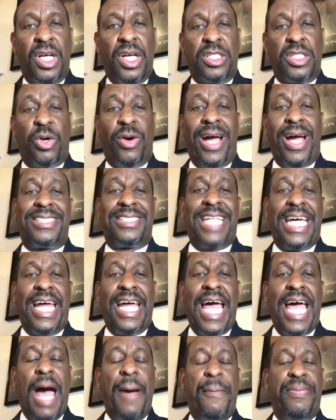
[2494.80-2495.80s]
So as that
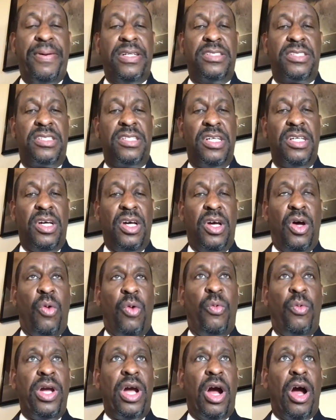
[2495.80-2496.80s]
happens,
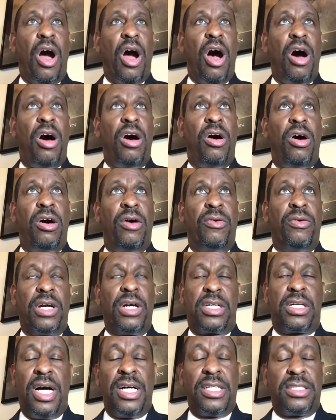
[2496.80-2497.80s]

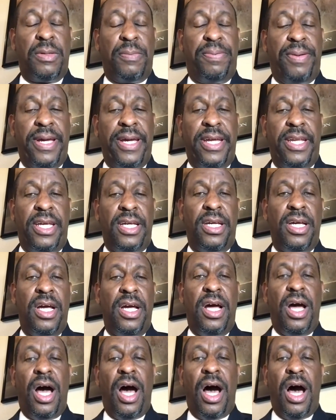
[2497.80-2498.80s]
we're contemplating
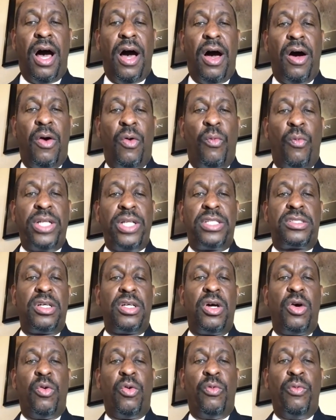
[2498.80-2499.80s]
which
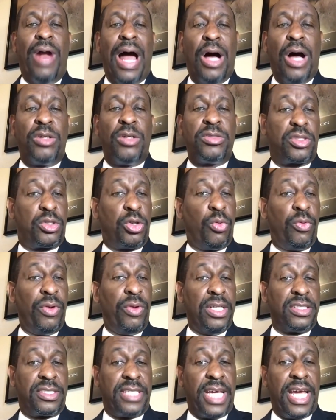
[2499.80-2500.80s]
routes to
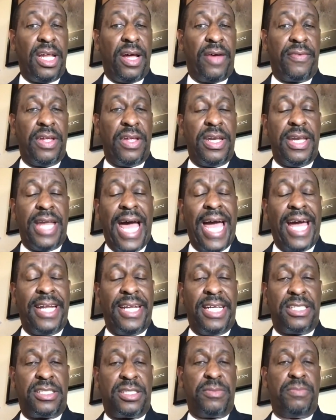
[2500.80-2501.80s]
reinstate of the 9
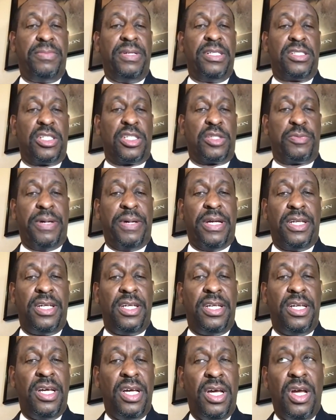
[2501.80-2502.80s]
that's been
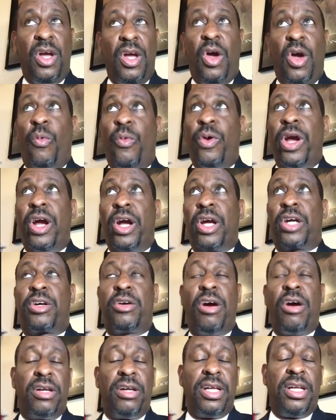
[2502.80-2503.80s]
suspended. We are
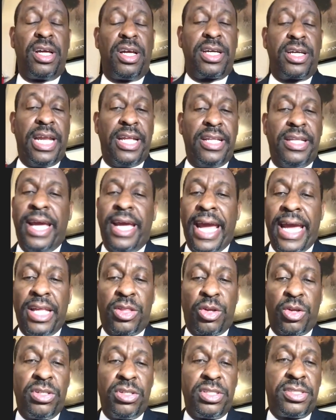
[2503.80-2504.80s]
currently looking at the
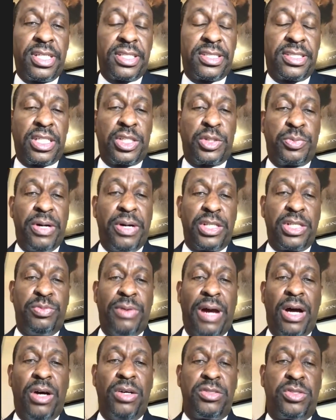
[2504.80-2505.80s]
836 express
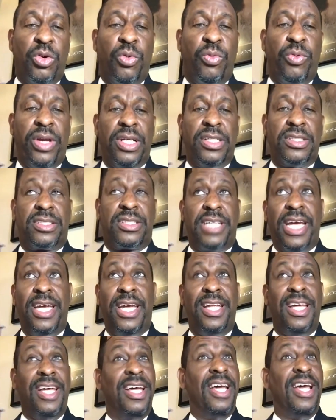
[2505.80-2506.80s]
route to
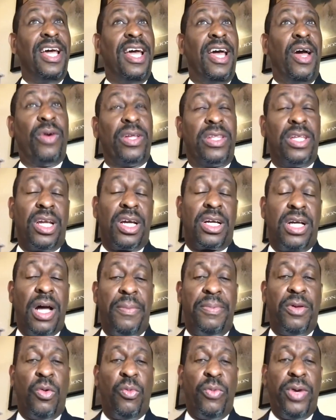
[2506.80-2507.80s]
reinstate within a
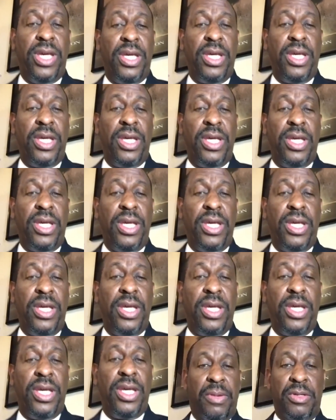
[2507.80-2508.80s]
couple of weeks,
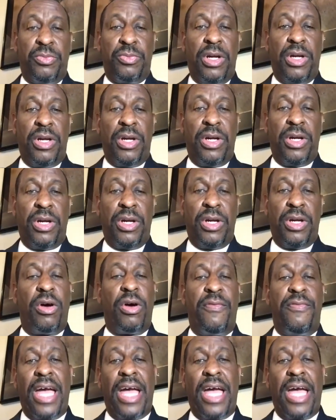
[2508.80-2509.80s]
but we're also
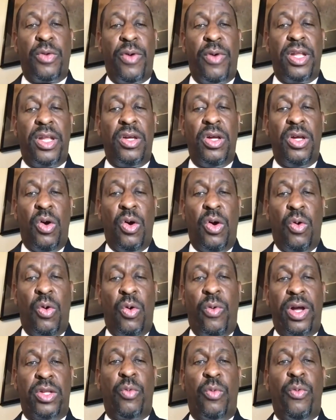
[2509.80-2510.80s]
evaluating
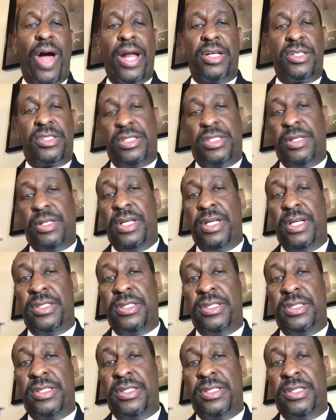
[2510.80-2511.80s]
where the ridership
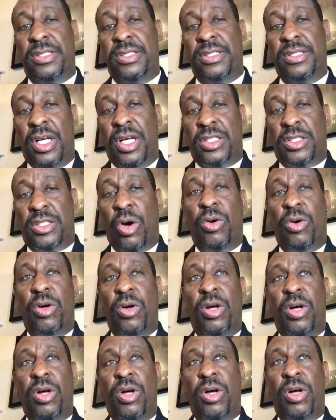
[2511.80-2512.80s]
is. So
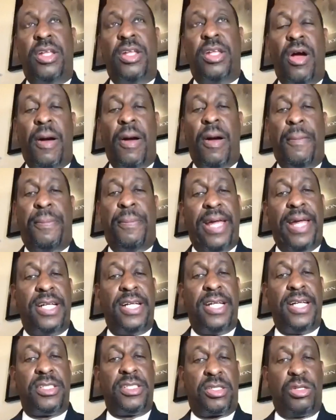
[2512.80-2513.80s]
there are
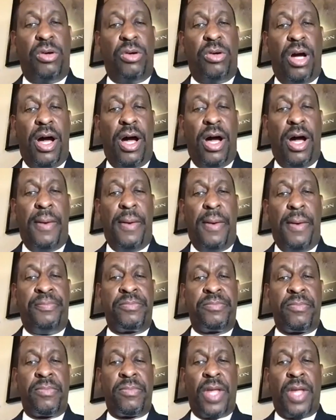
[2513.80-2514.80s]
plans to
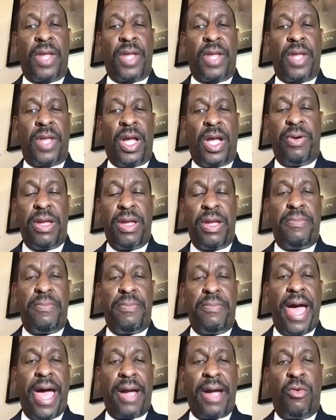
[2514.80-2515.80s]
bring
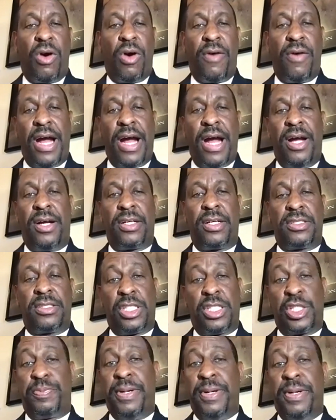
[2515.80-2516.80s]
back more of our
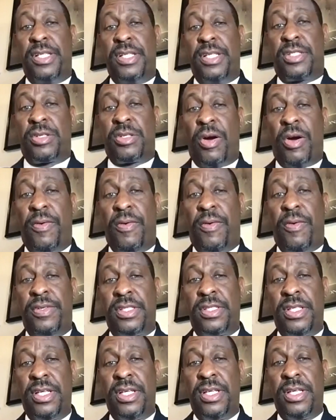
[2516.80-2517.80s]
suspended
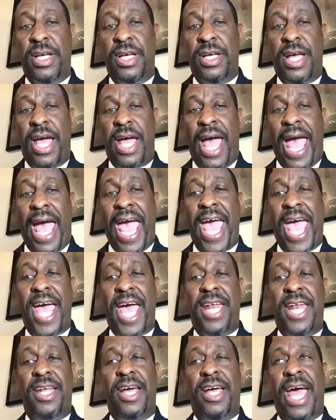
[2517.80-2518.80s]
service
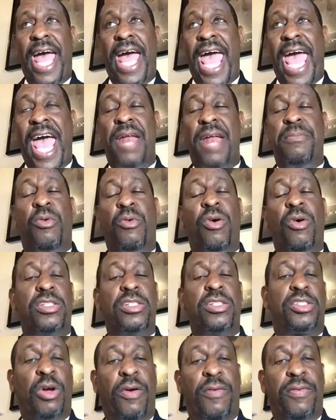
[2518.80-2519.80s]
and add more
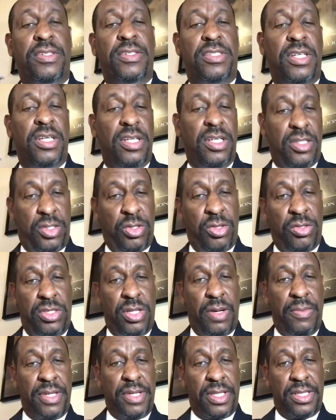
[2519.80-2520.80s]
service to
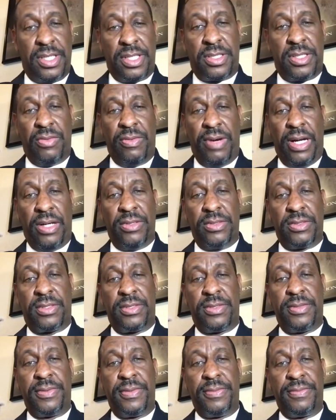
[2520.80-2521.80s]
some existing
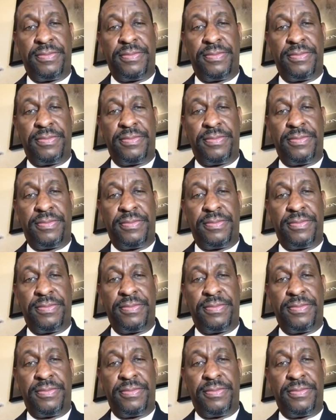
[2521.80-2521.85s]
routes.